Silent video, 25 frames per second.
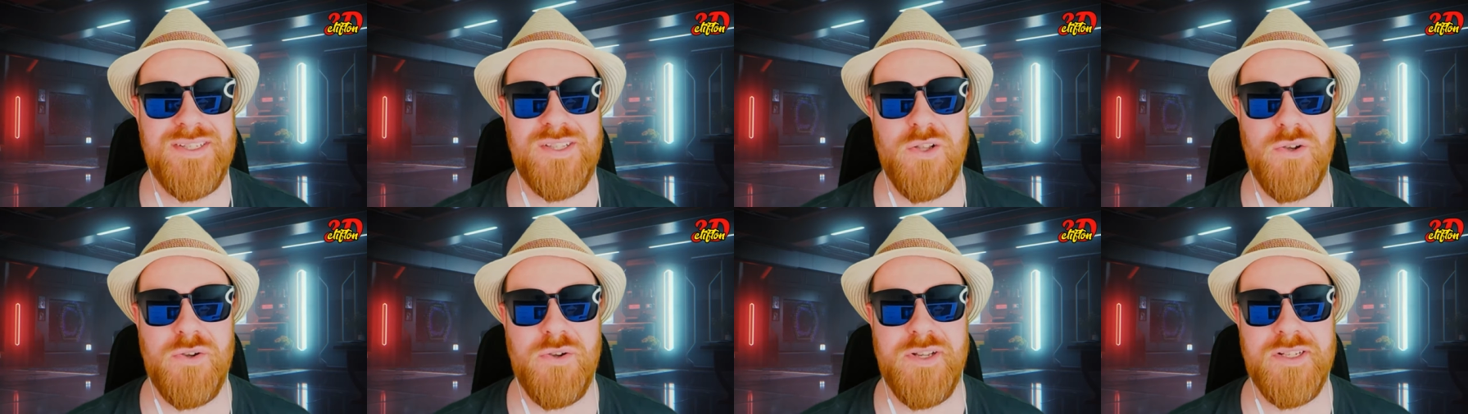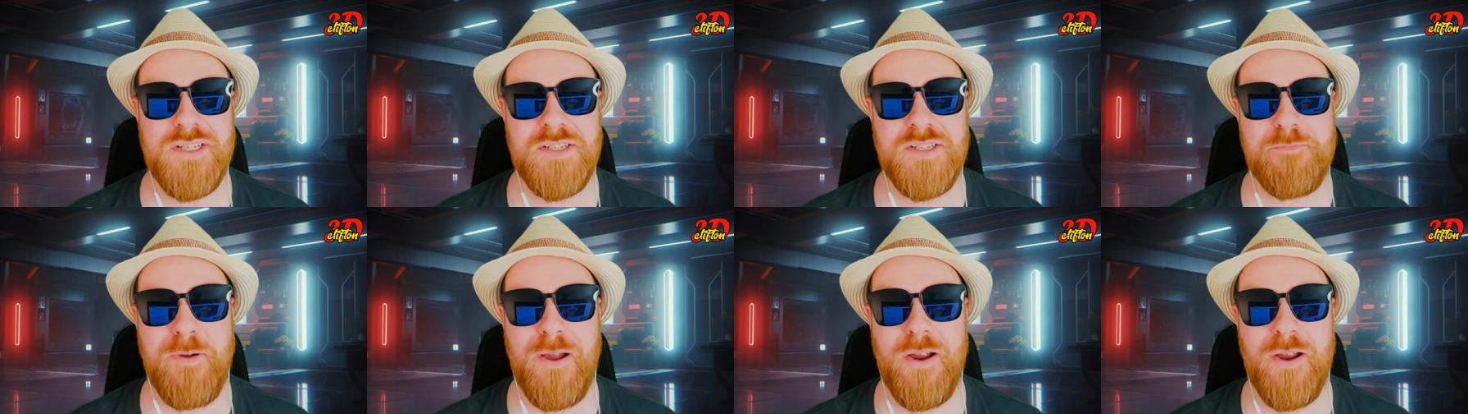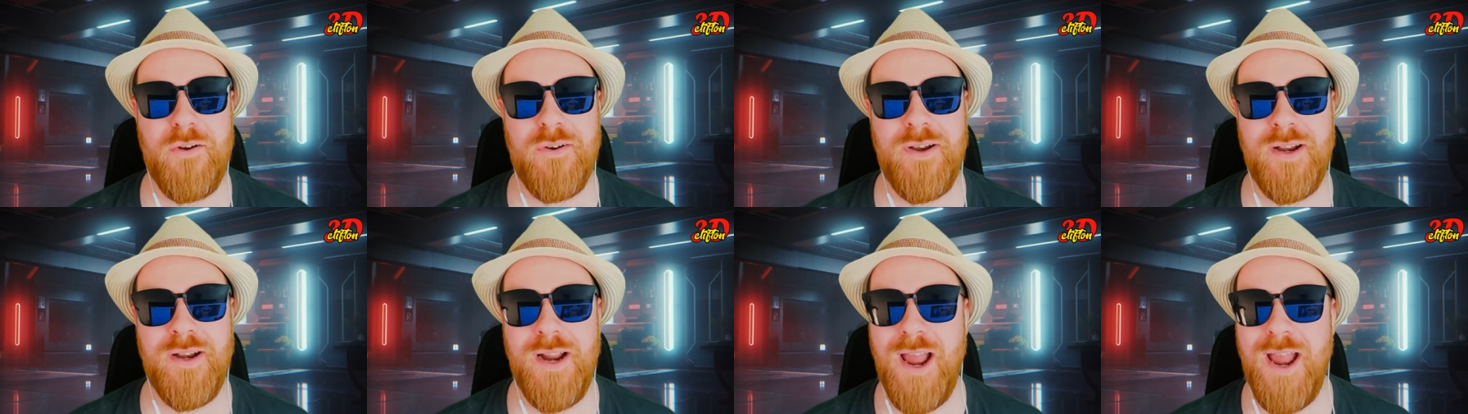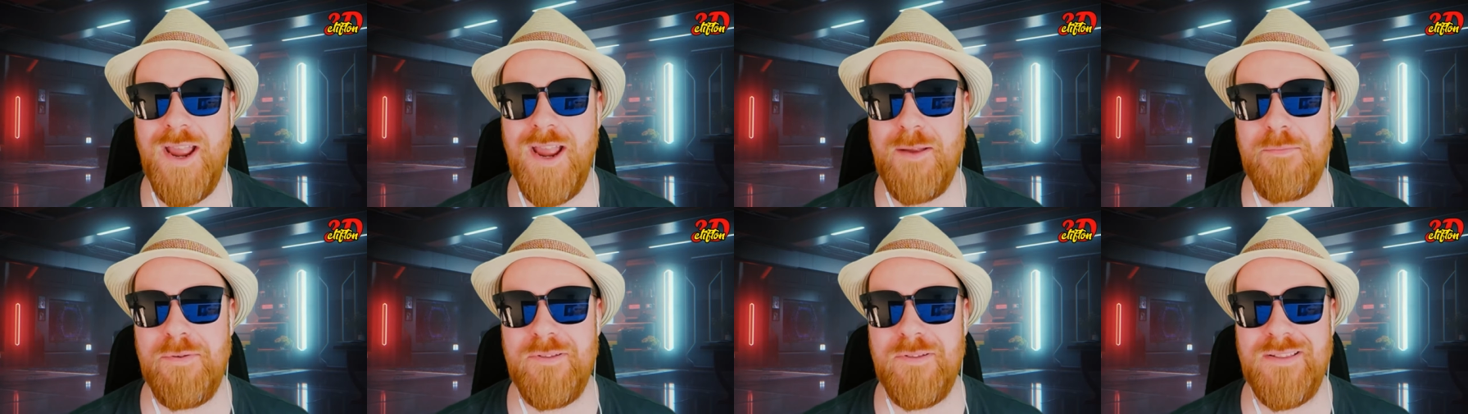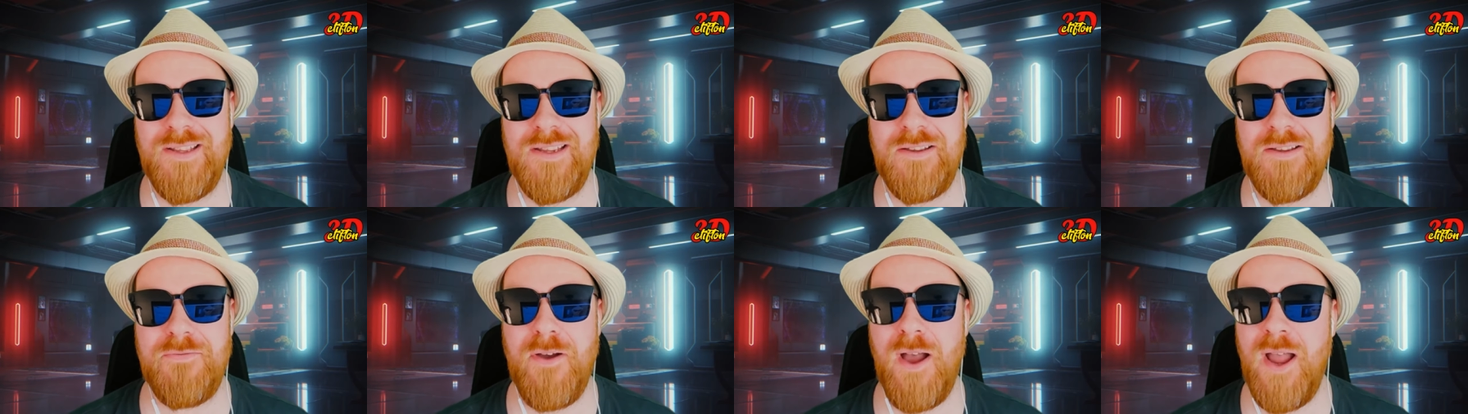look inspiring? I
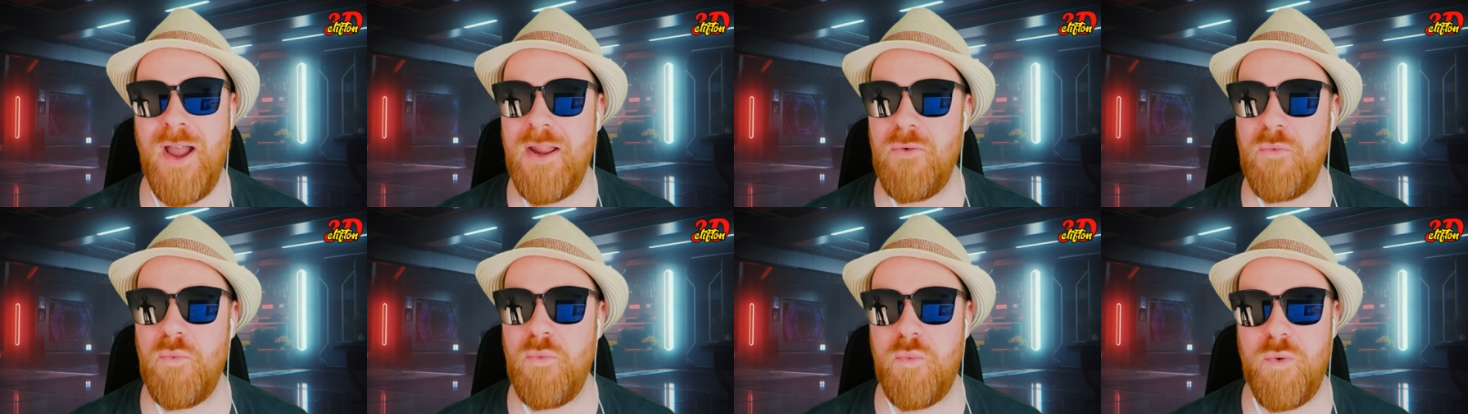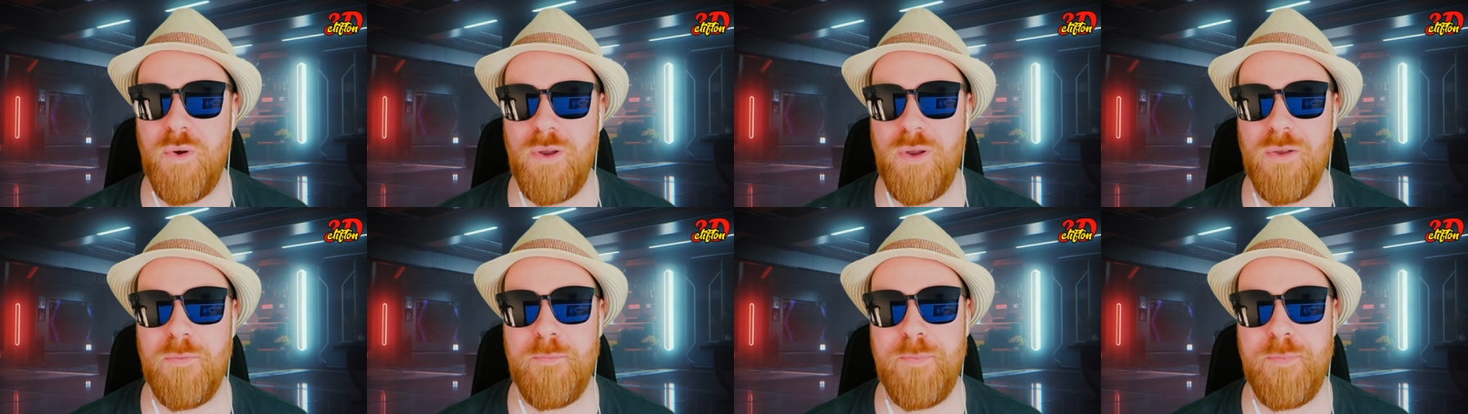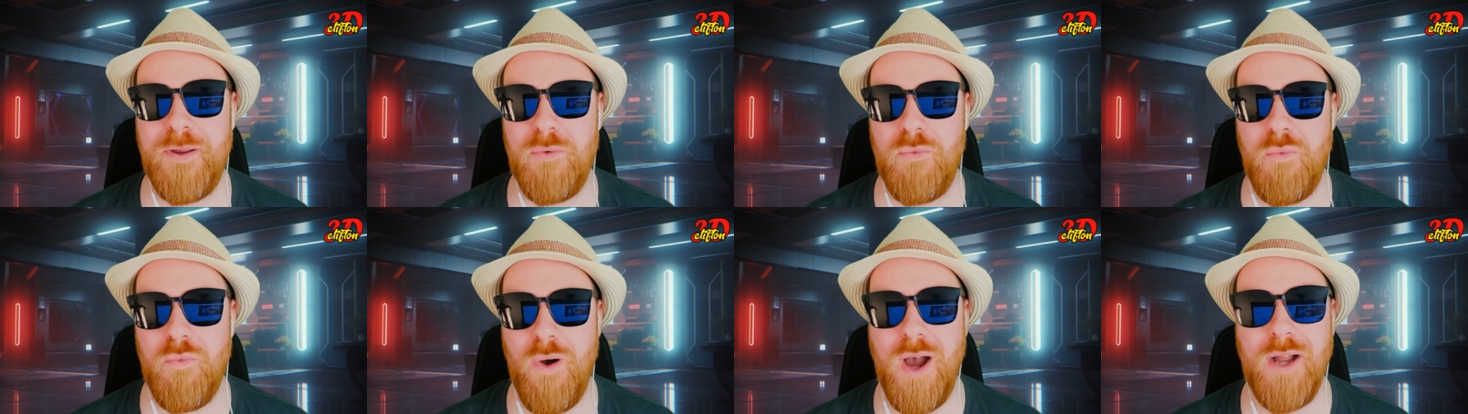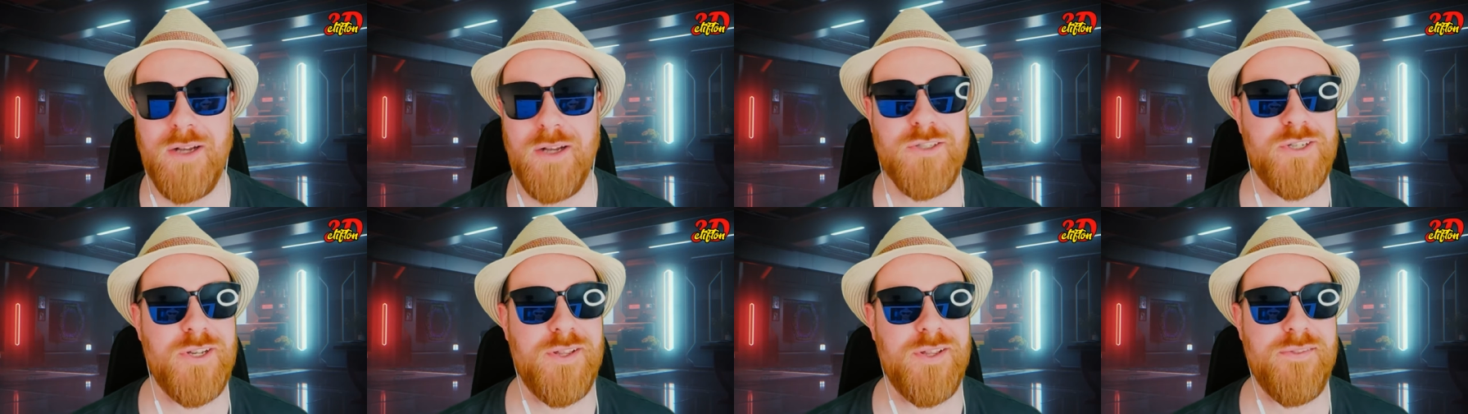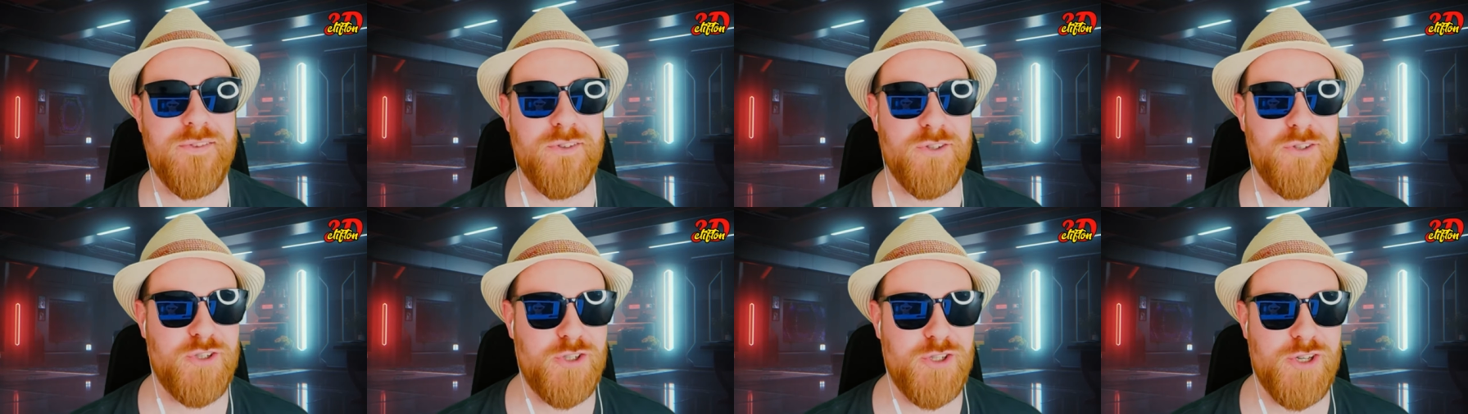believe I will be watching
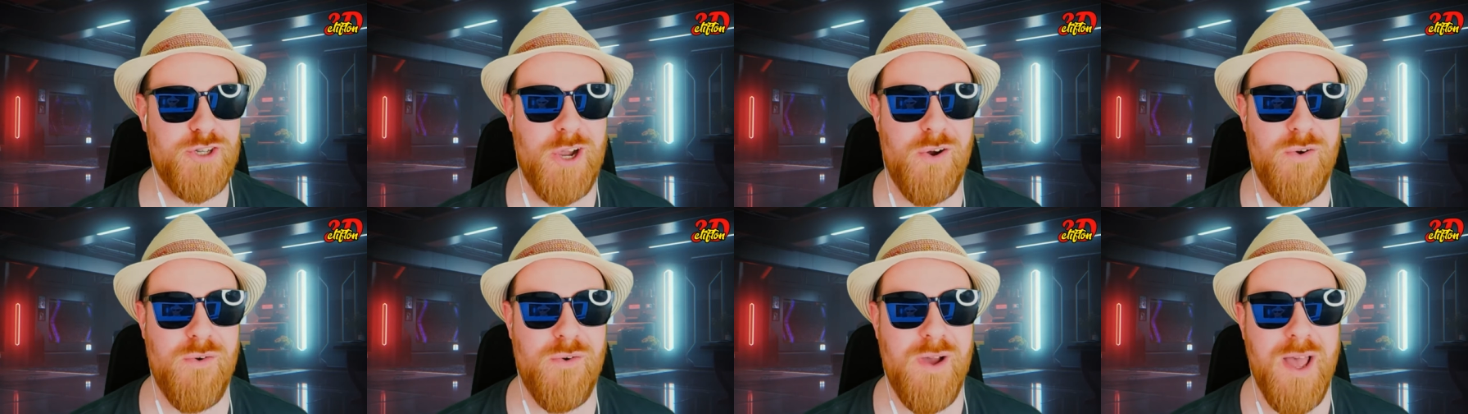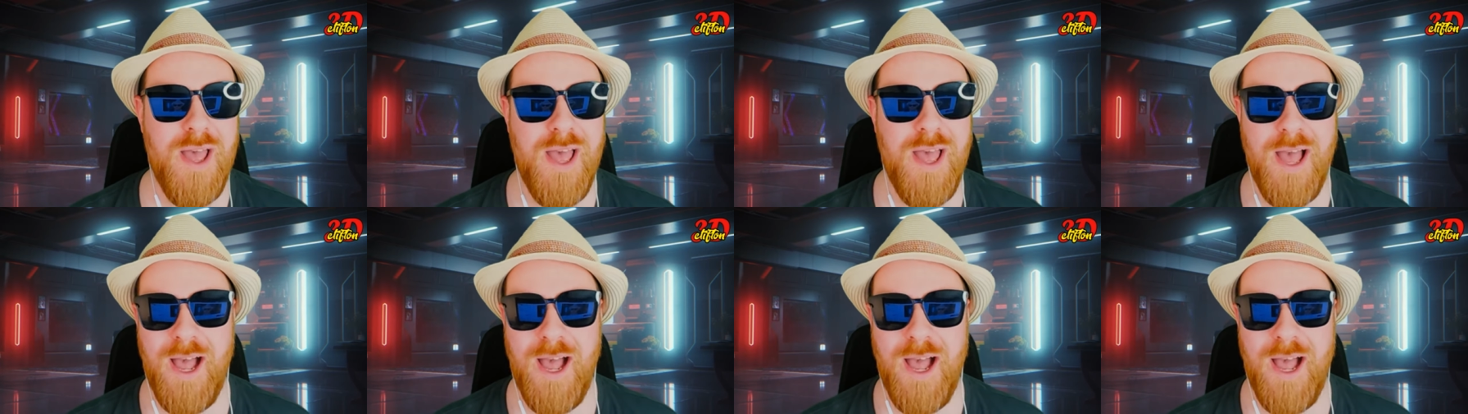the show.